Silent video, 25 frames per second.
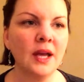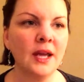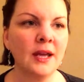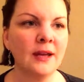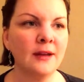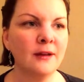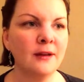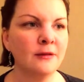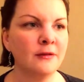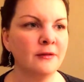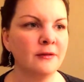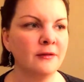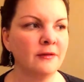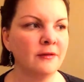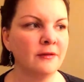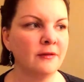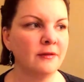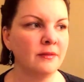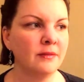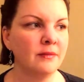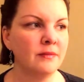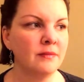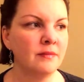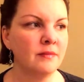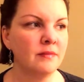if
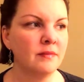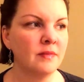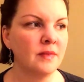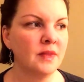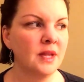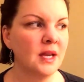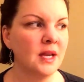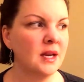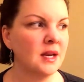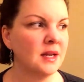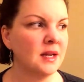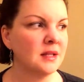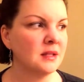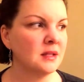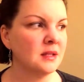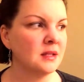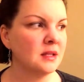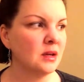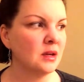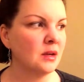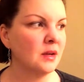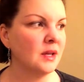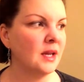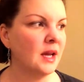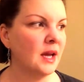they
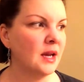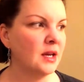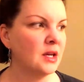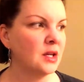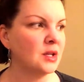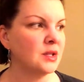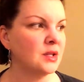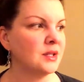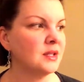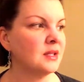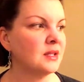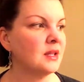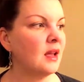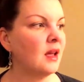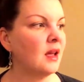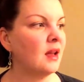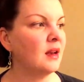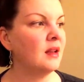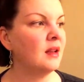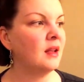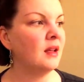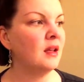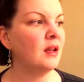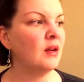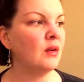necessarily
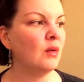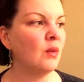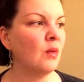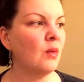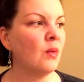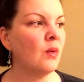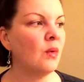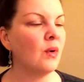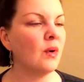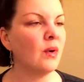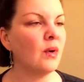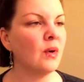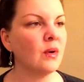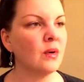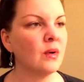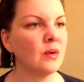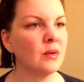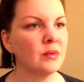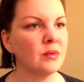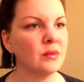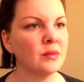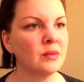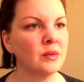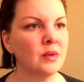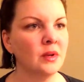understand it,
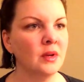or